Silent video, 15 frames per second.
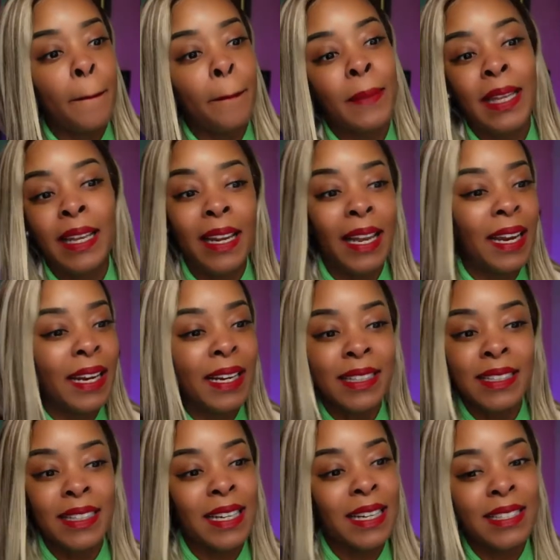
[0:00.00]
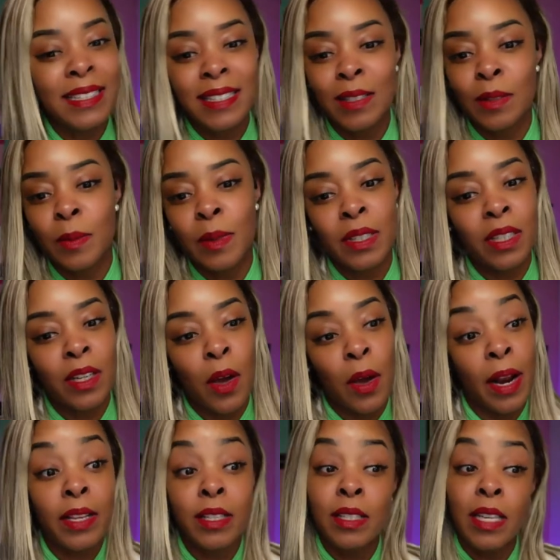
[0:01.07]
Then I, I just, you know, and
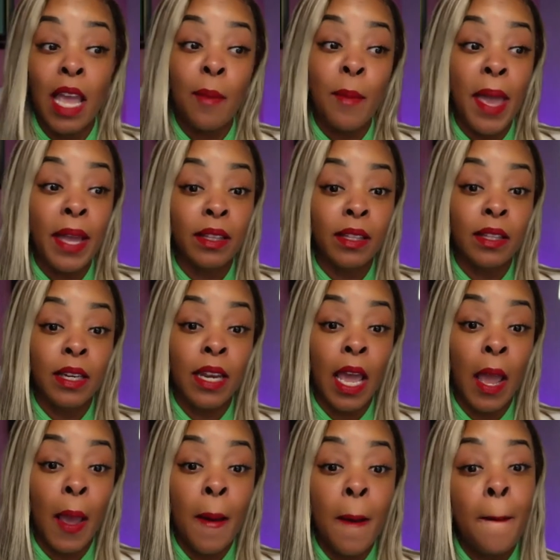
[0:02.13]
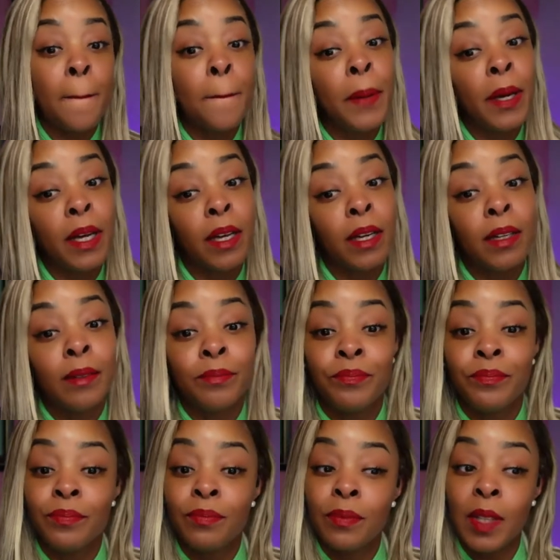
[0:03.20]
I just came back the other day. But
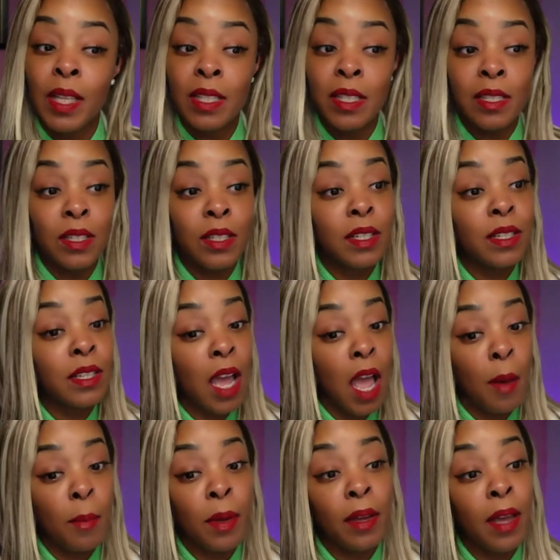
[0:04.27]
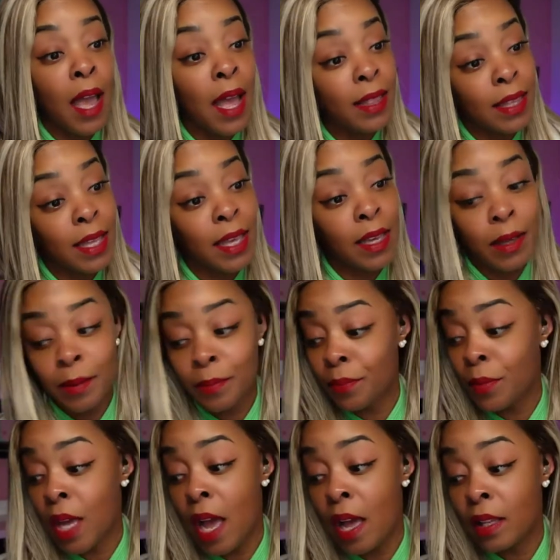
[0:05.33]
this is a good topic, I think.
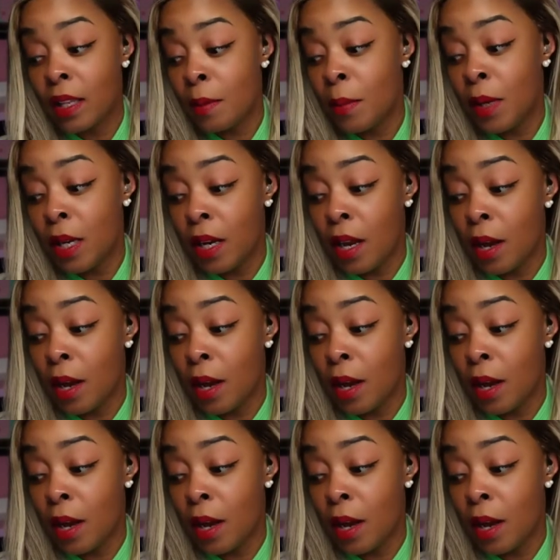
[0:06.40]
Y'all let me know.